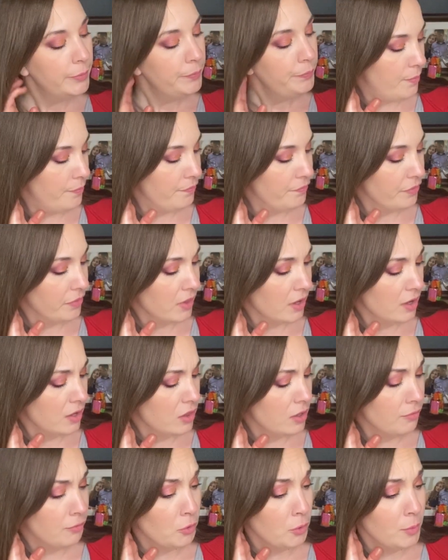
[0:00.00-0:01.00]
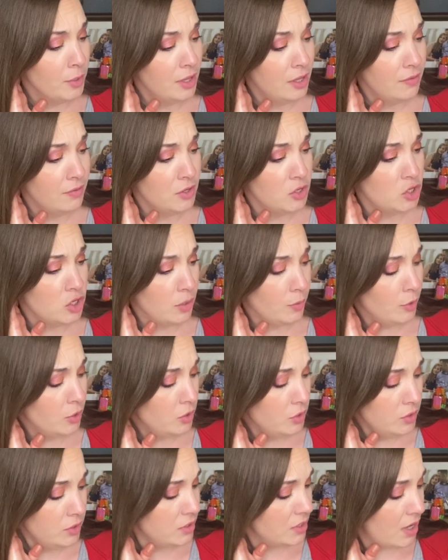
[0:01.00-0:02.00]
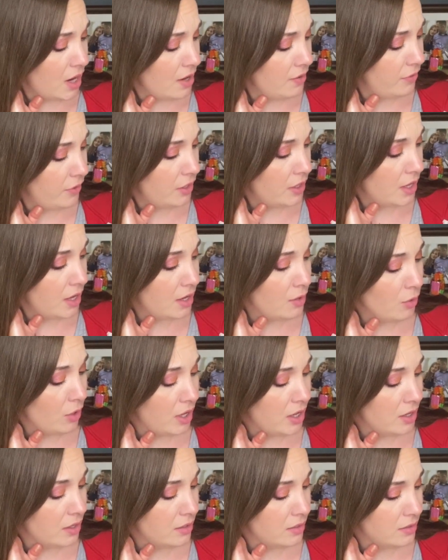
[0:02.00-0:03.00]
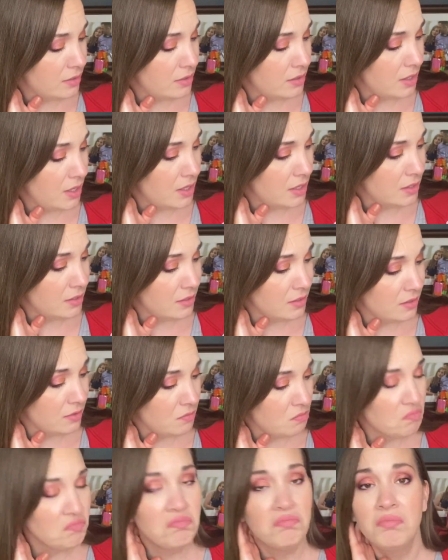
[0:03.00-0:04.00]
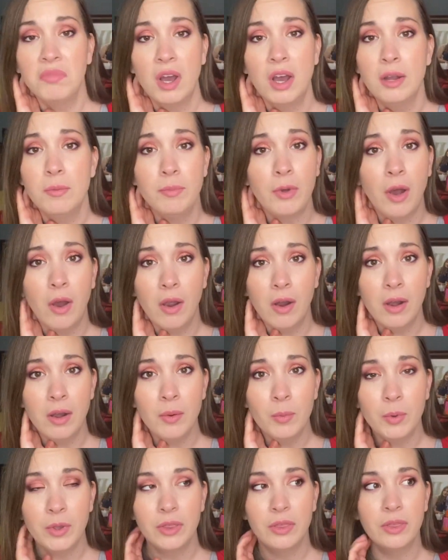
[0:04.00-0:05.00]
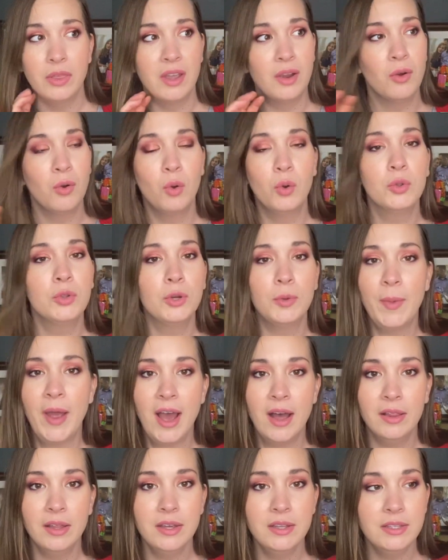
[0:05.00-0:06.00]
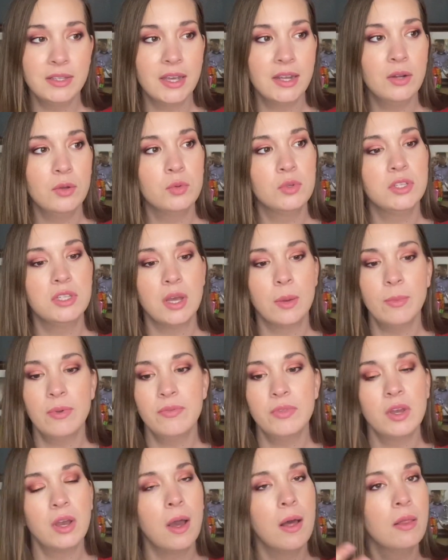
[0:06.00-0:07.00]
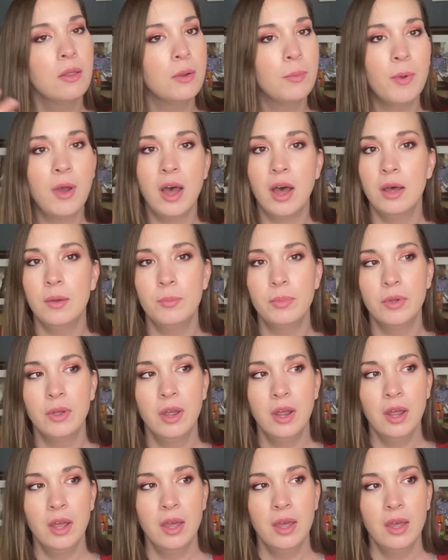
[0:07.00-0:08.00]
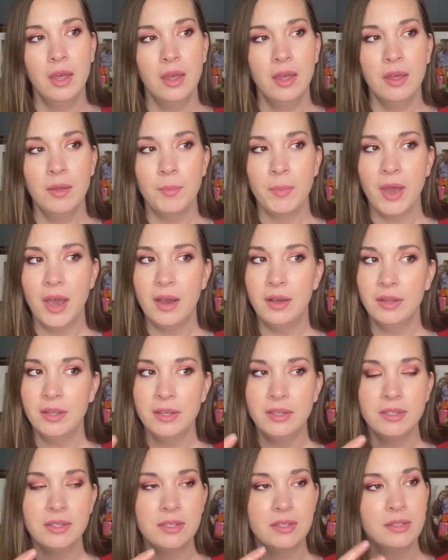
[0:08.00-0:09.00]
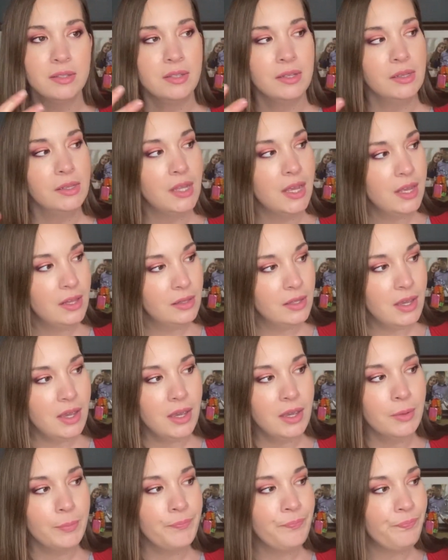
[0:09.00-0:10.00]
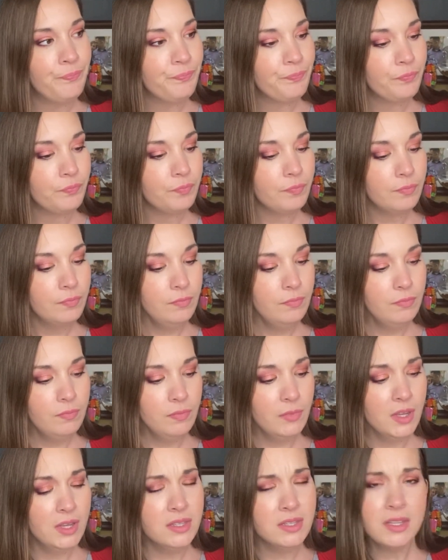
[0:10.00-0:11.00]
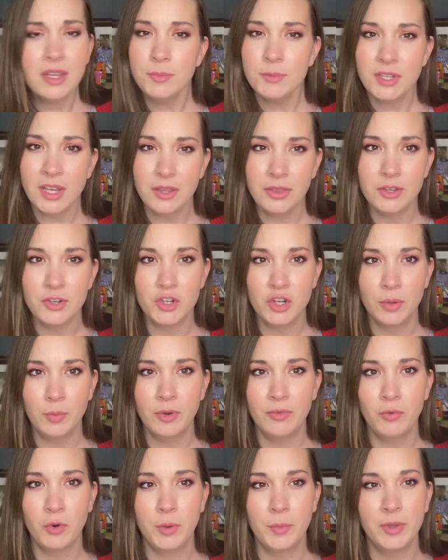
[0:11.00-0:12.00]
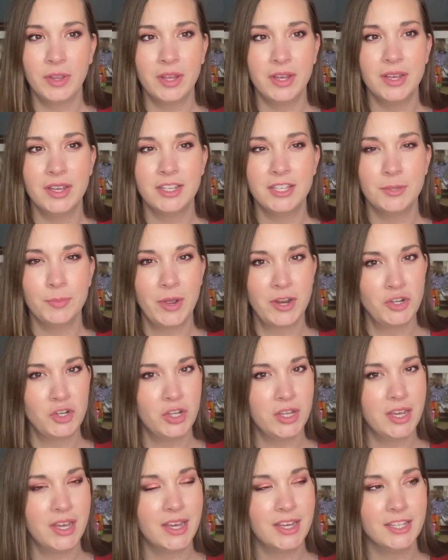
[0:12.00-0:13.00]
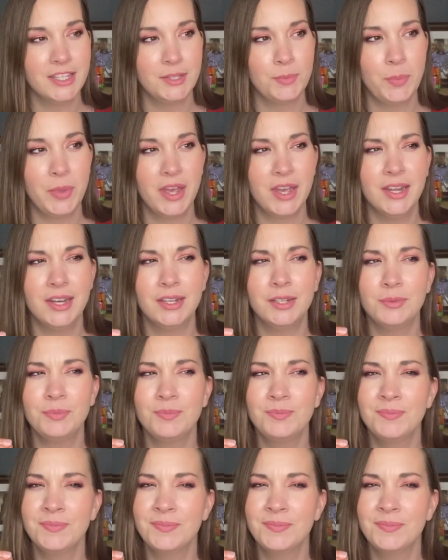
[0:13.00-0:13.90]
The formula of the shimmers, I feel like is on par with their older palettes. I know some of the ColourPop palettes lately, it seems like the shimmer formula especially has been